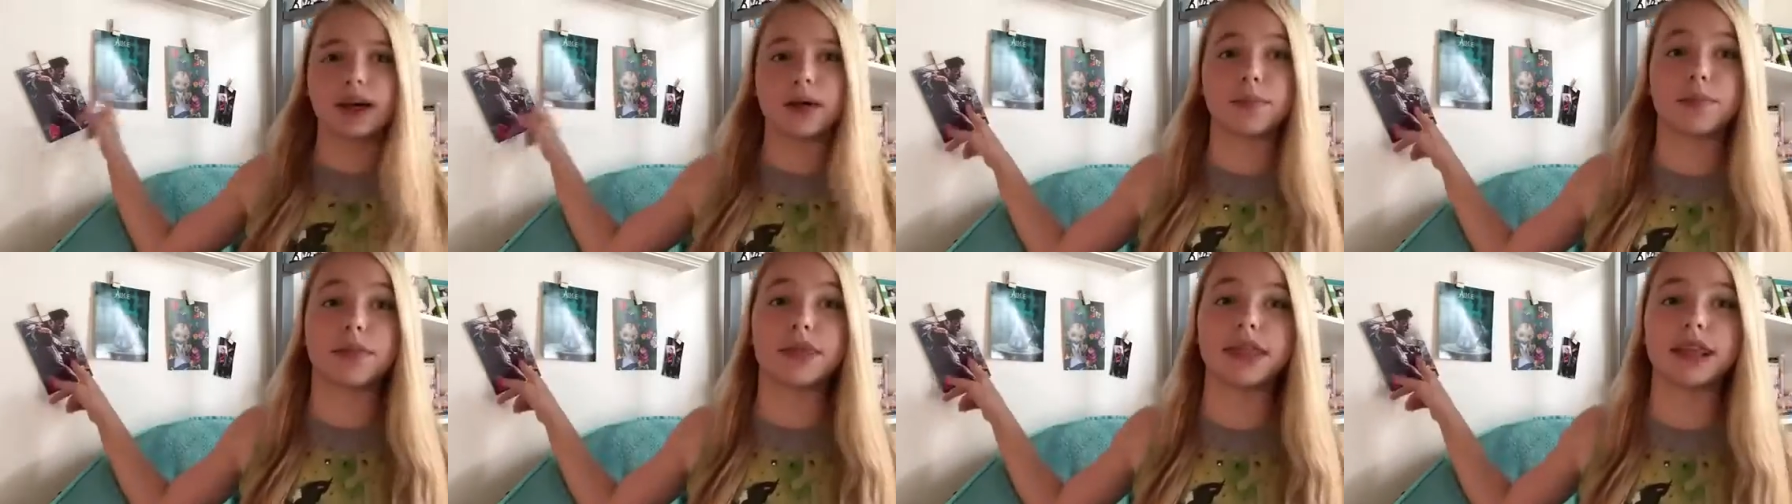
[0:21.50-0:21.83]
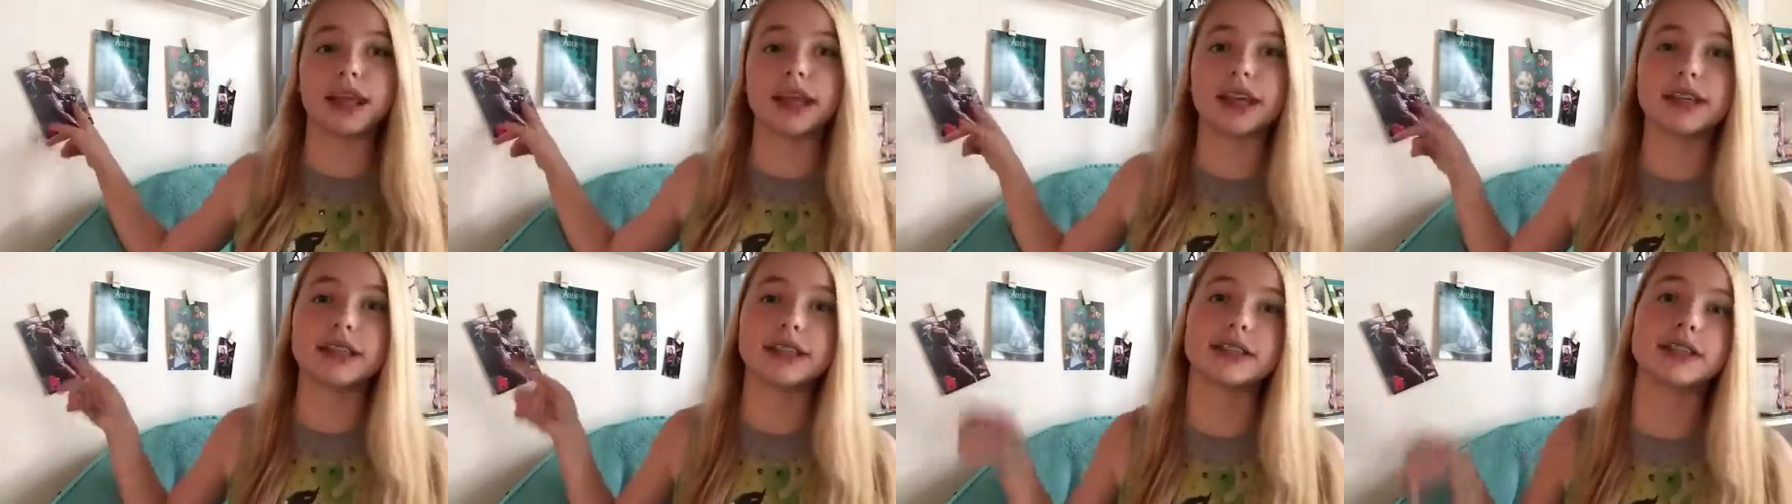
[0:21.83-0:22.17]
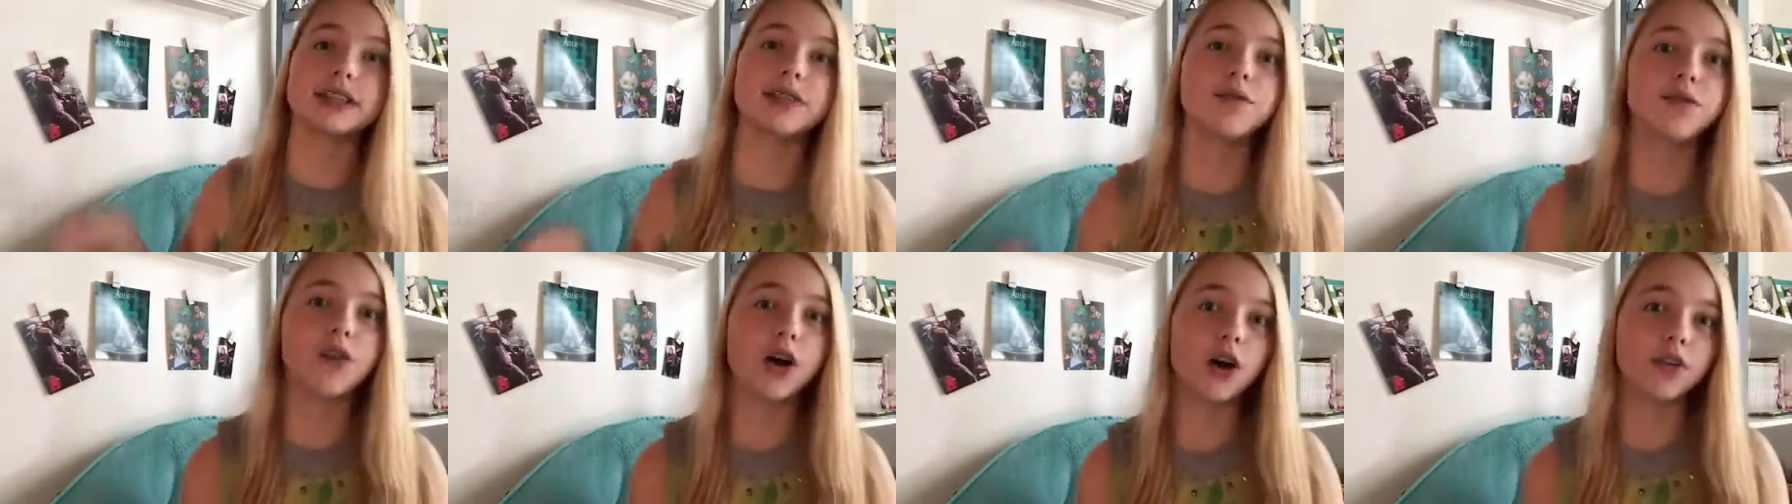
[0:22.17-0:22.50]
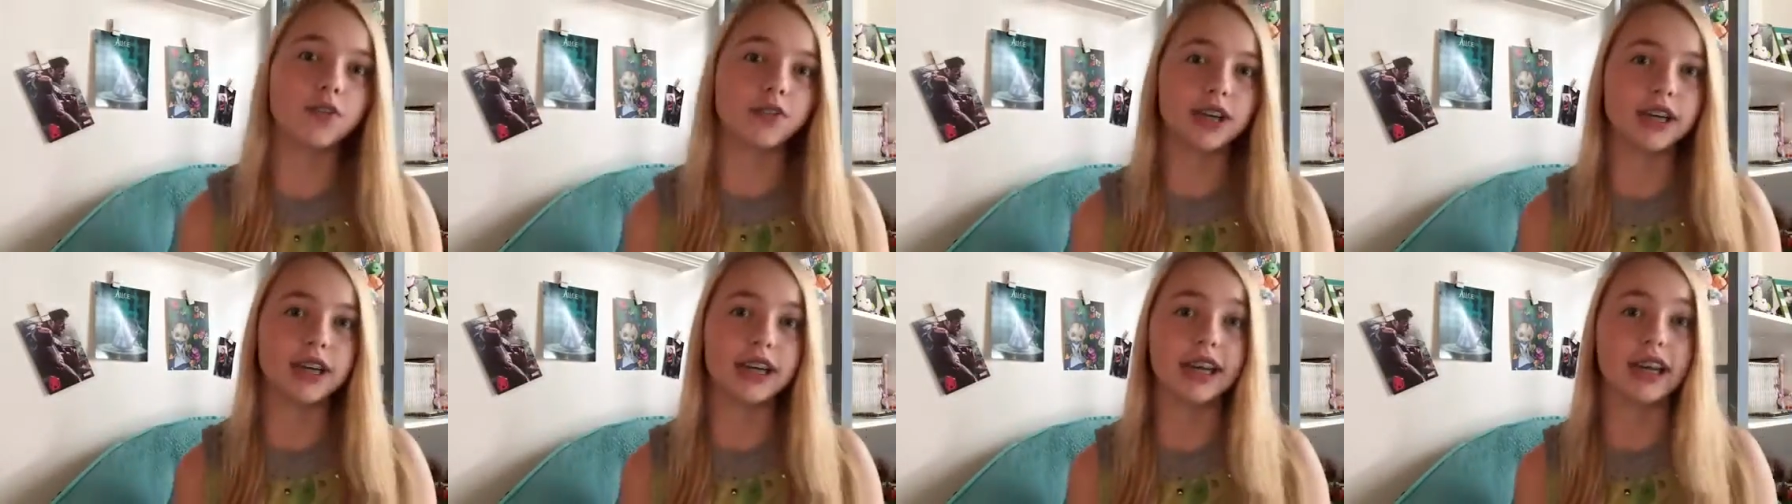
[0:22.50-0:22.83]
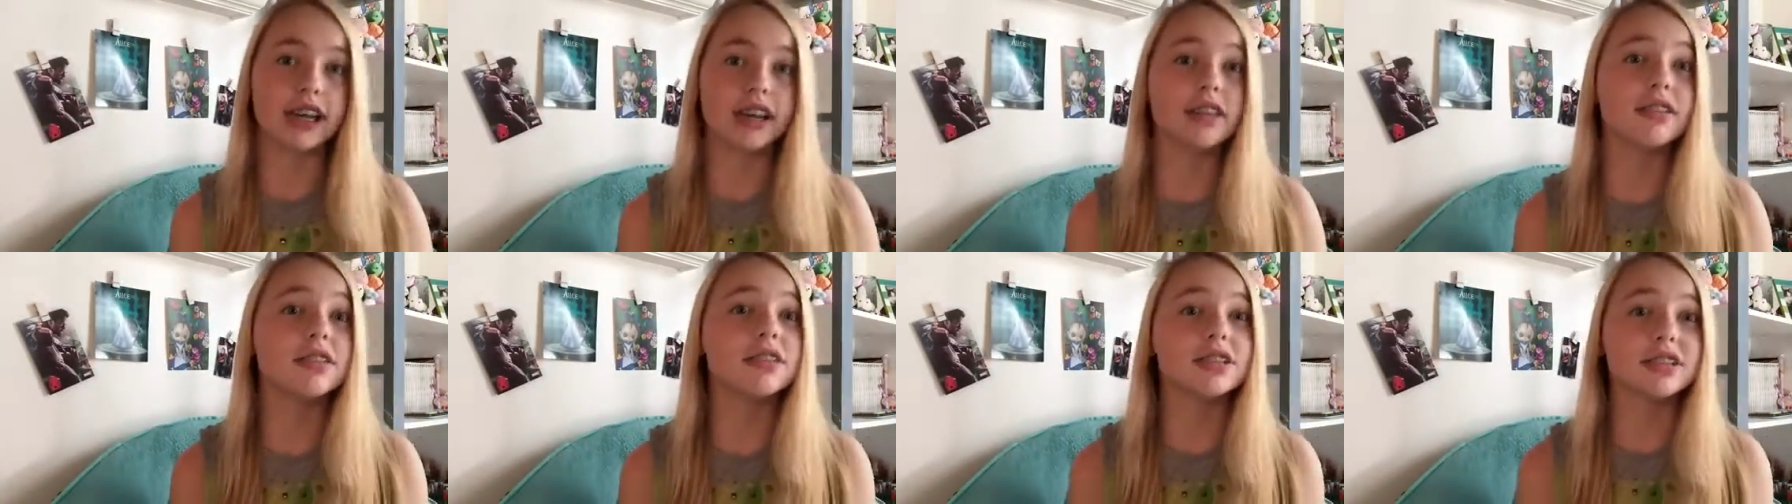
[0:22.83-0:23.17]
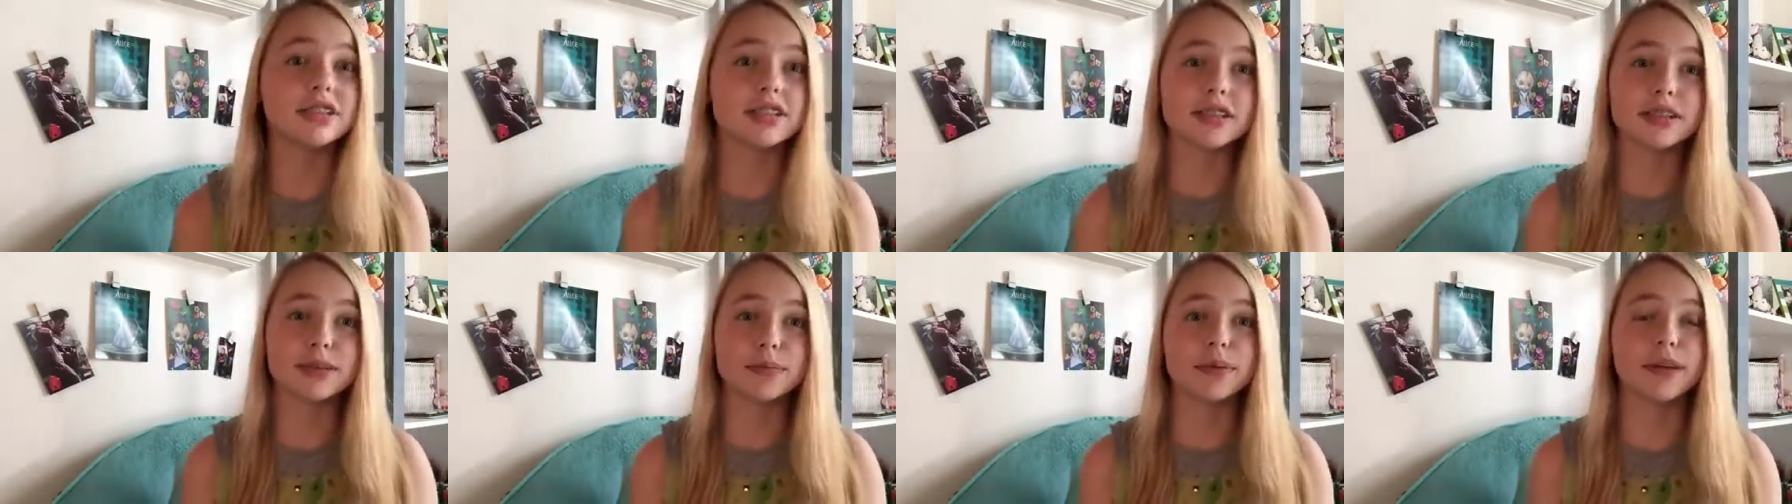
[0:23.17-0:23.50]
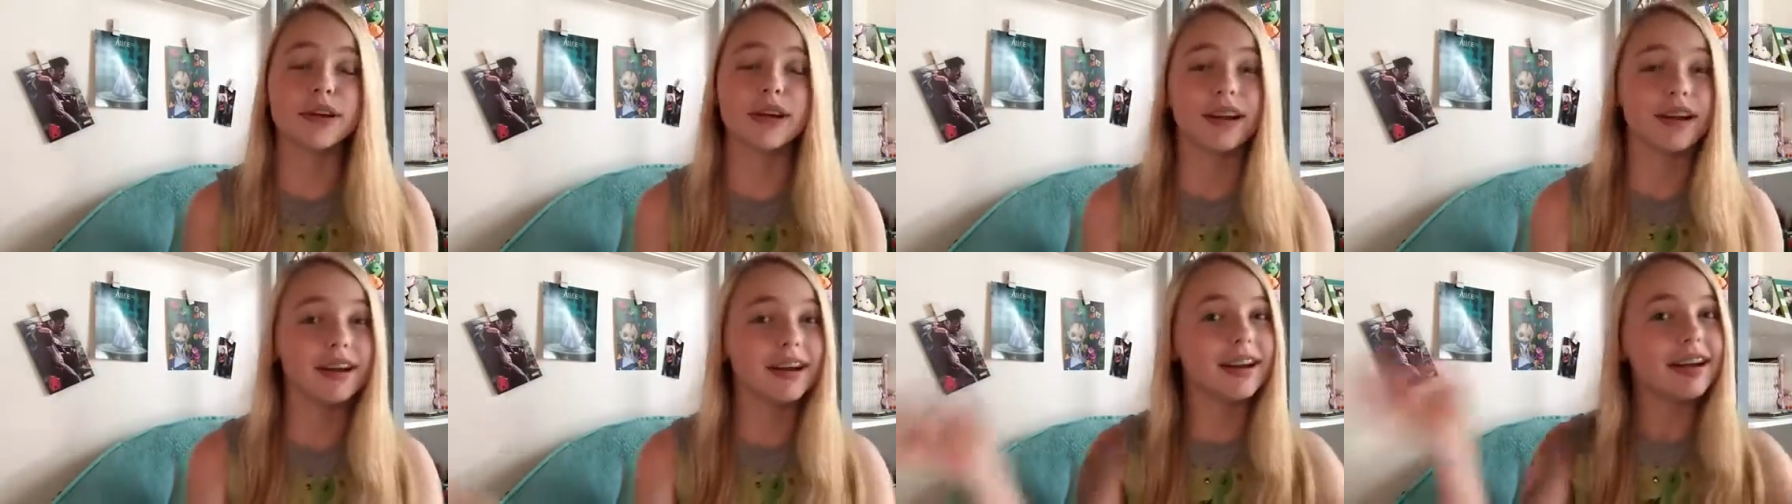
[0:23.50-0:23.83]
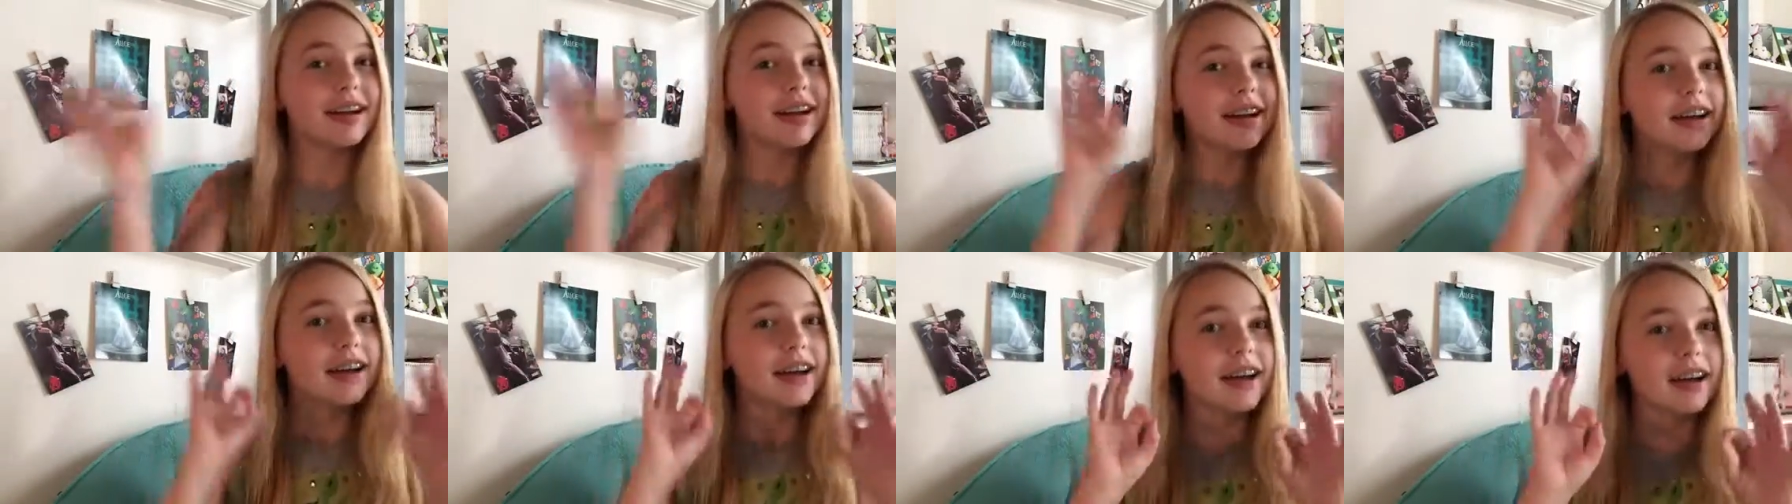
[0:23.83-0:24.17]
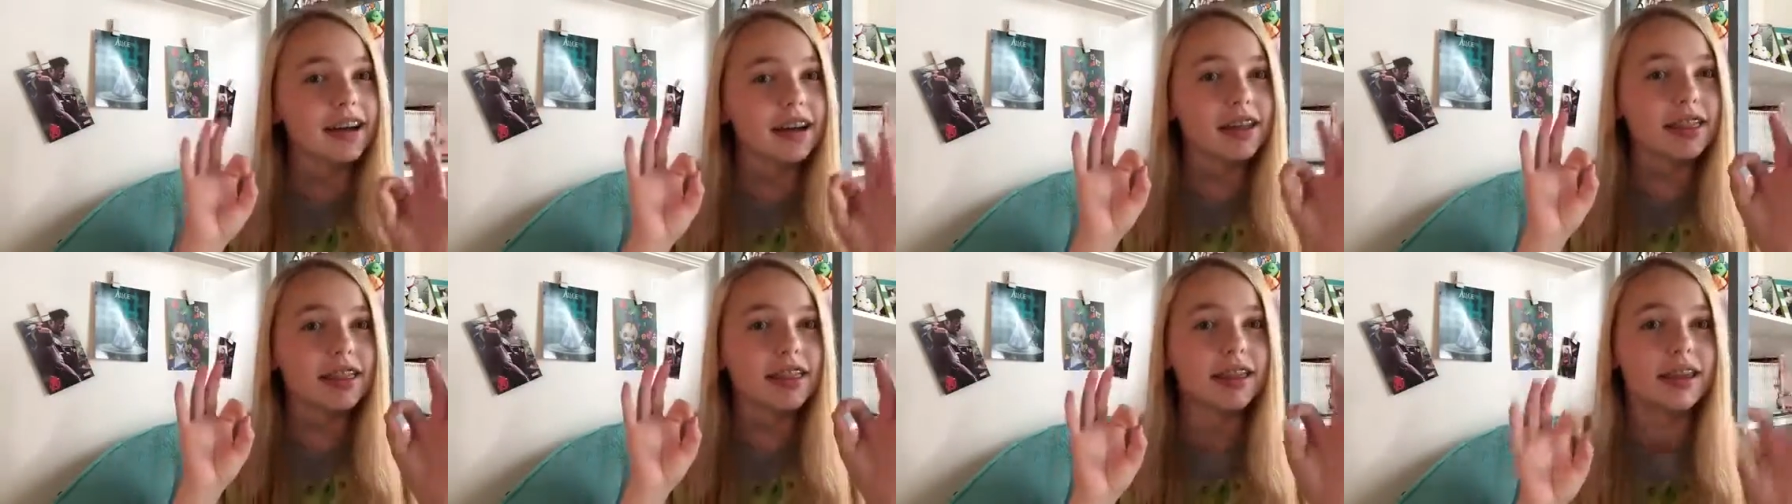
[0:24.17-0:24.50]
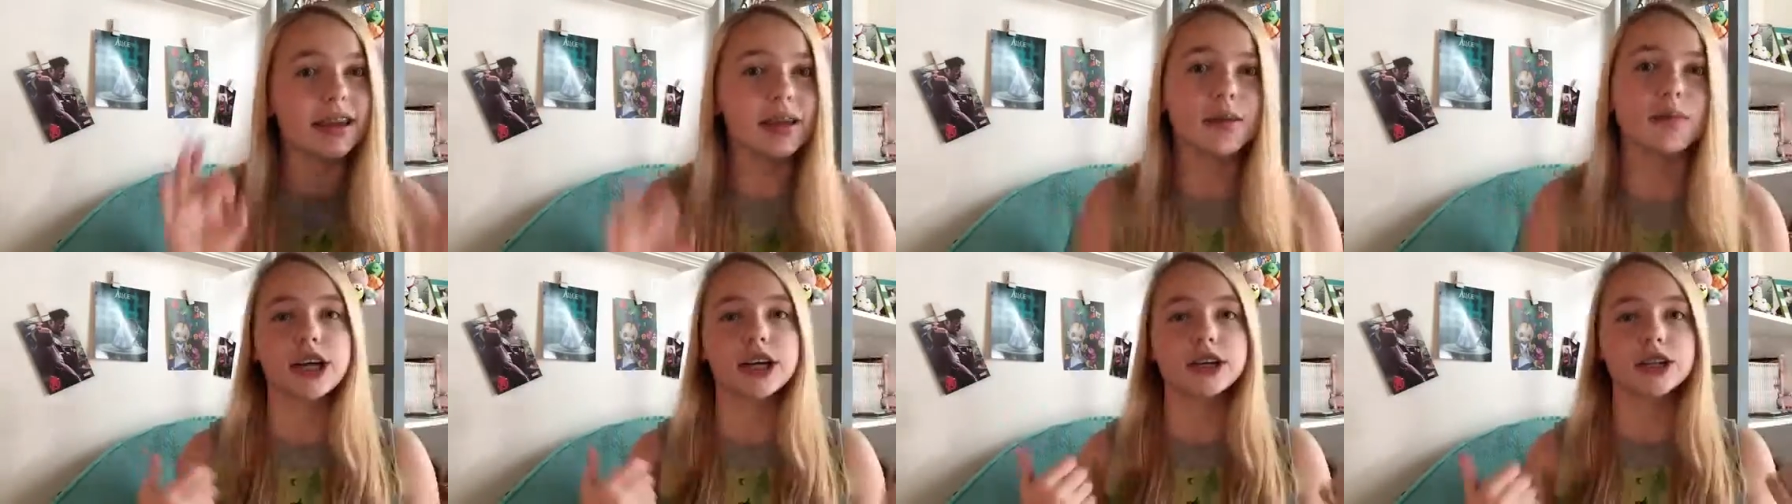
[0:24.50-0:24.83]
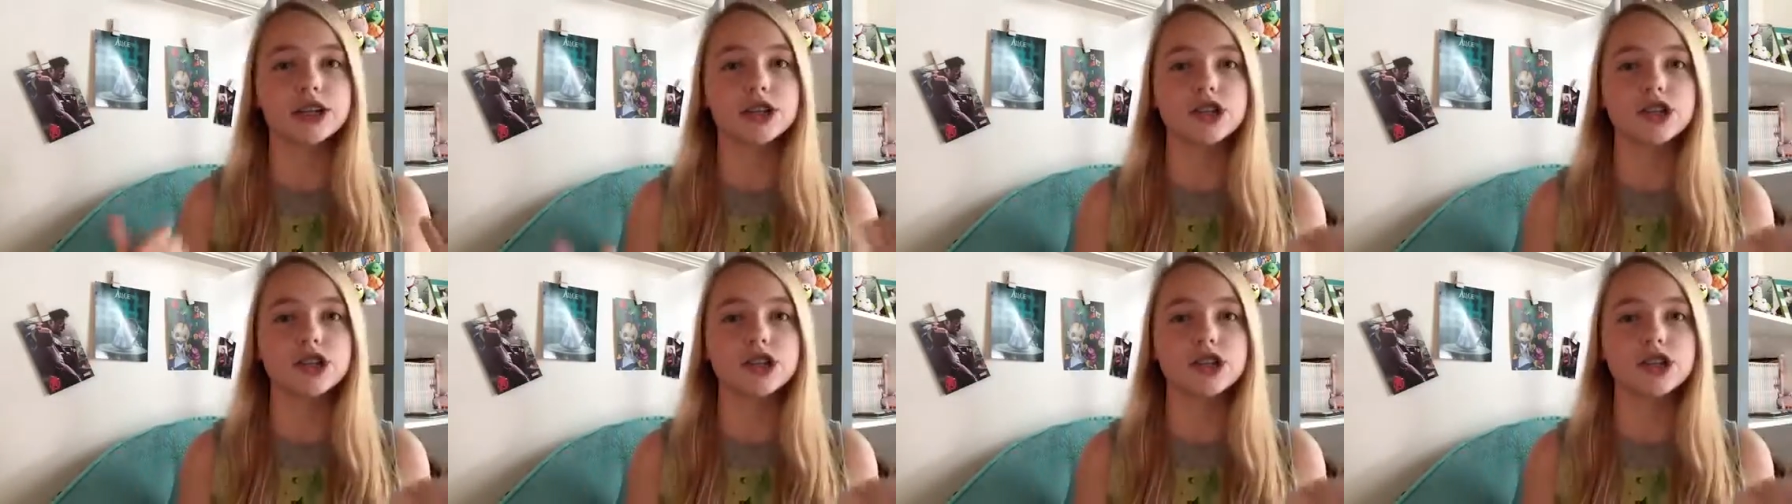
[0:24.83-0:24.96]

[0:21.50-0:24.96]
up things involving it just to put on a theme.